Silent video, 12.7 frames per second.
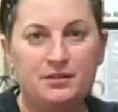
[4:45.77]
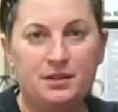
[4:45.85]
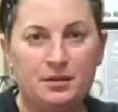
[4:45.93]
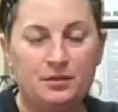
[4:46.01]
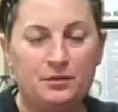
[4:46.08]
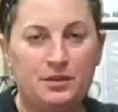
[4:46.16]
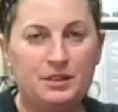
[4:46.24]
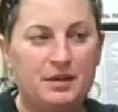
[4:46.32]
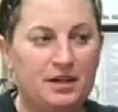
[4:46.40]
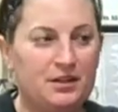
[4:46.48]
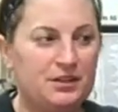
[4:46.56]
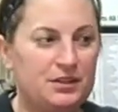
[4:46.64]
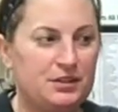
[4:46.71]
of the
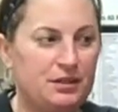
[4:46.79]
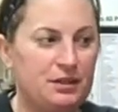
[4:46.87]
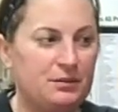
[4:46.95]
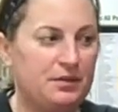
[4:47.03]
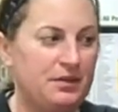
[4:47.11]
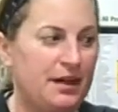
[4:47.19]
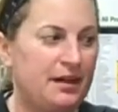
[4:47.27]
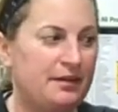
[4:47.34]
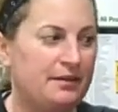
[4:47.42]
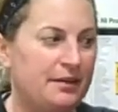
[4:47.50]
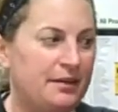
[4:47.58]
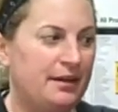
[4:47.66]
respondents agreed with that